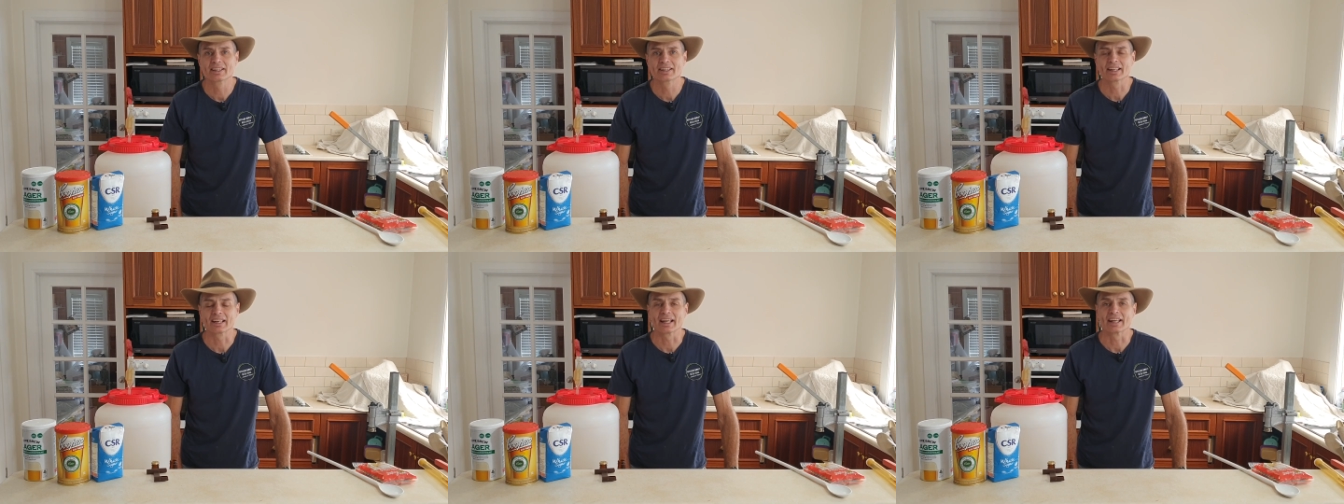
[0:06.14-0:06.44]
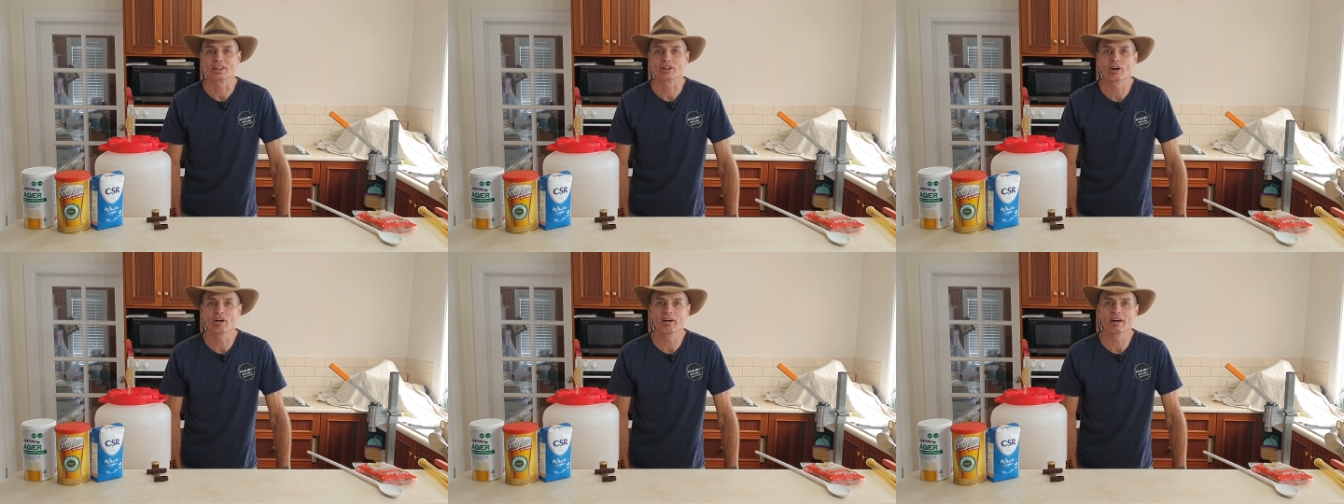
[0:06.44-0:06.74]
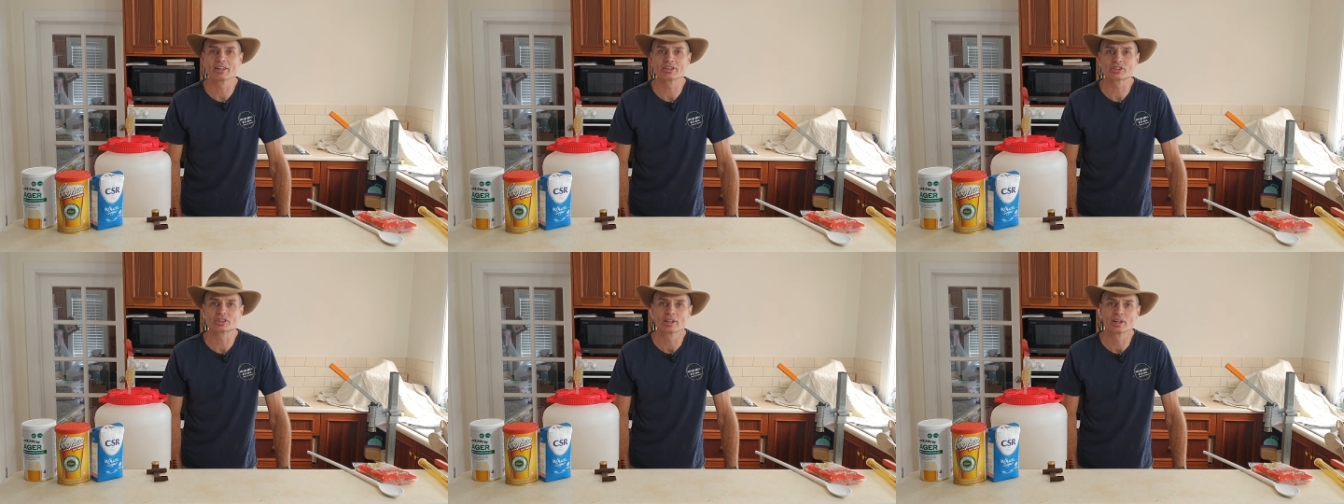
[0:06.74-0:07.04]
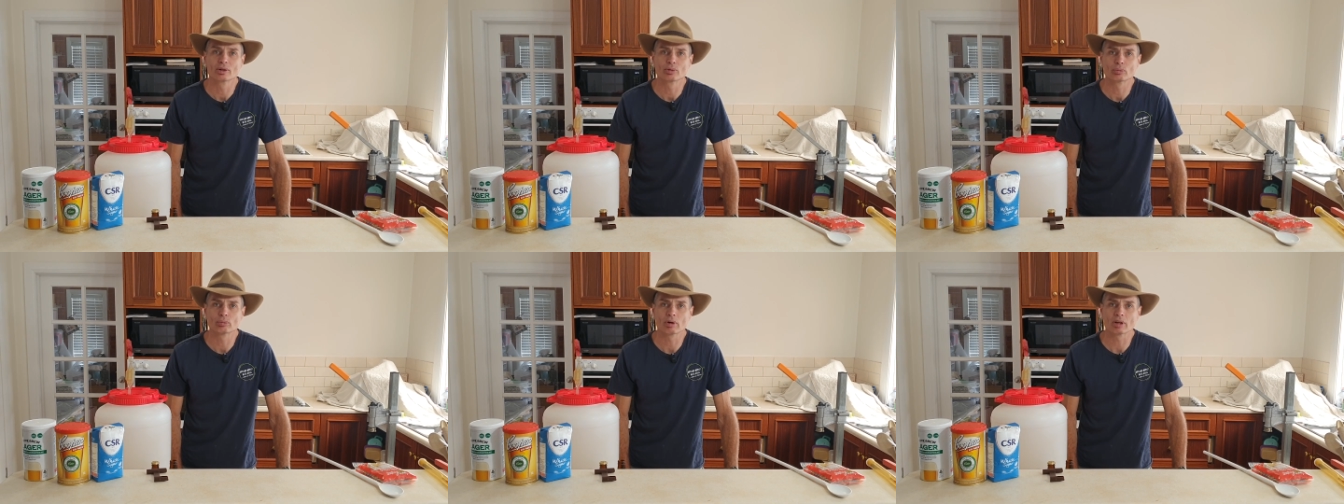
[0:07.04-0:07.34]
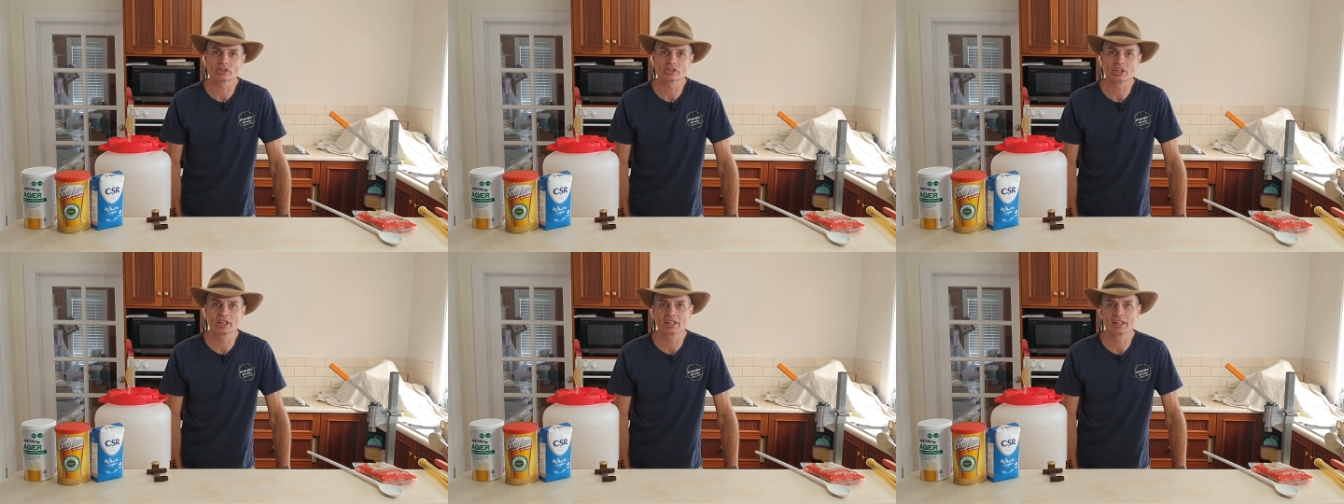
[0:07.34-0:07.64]
G'day guys,
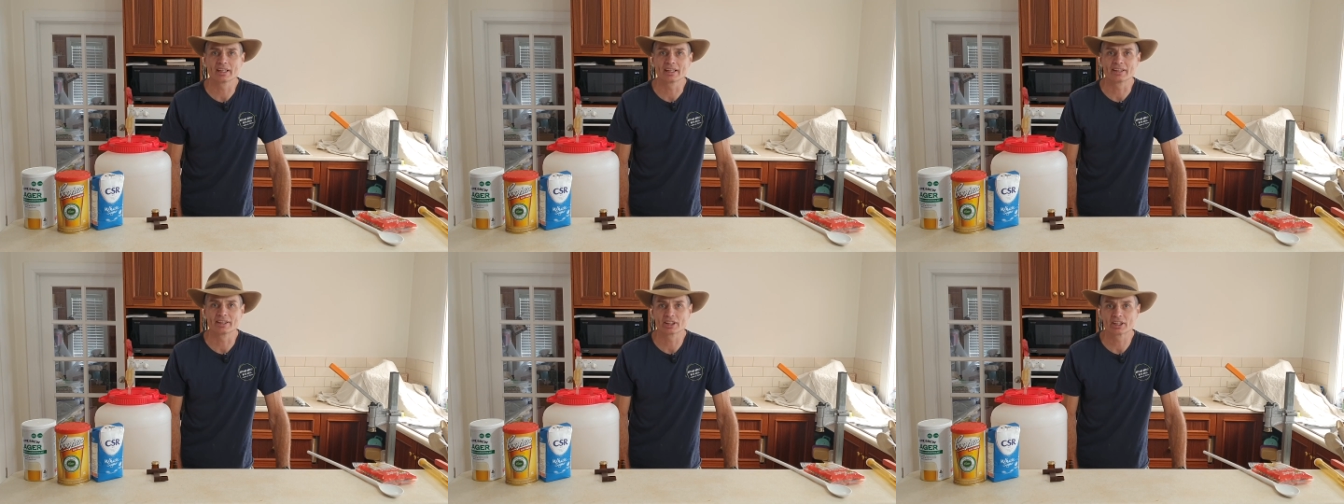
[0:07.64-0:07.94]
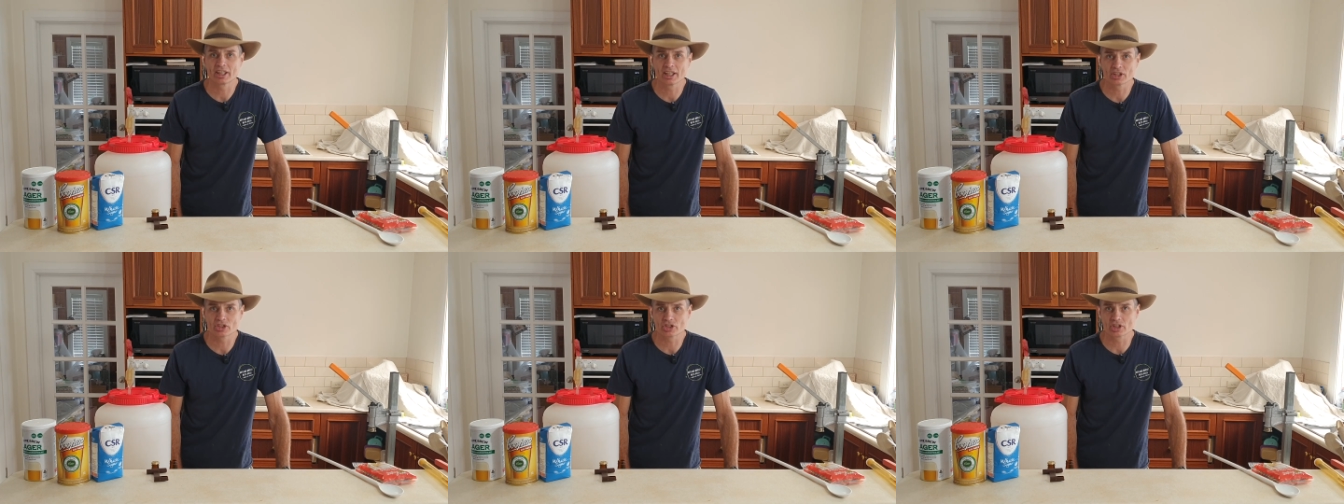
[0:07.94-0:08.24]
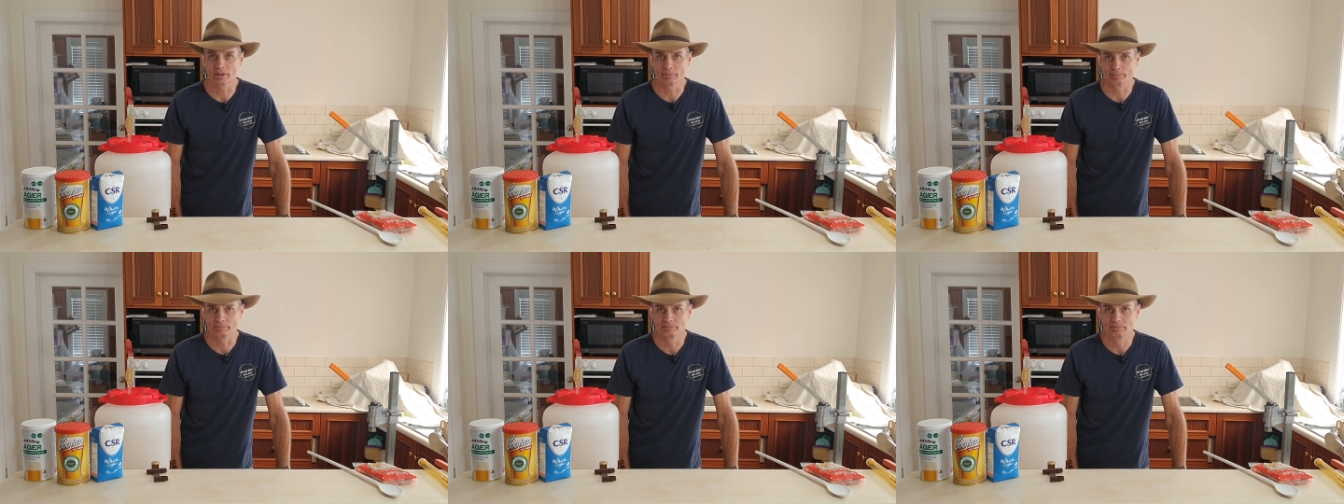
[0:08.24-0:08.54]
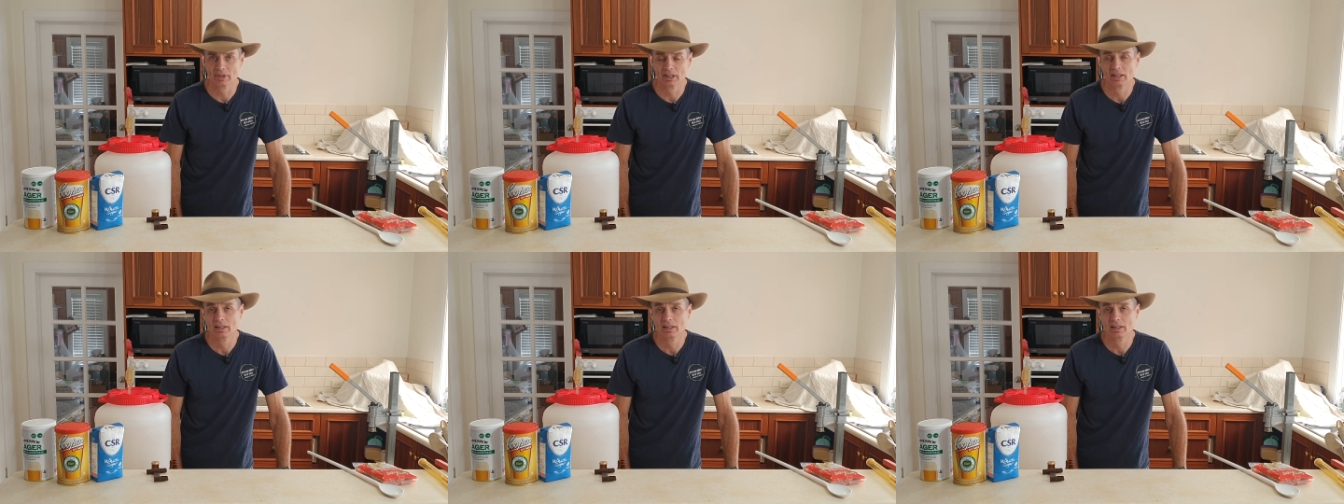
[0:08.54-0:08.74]
Ross here in the kitchen.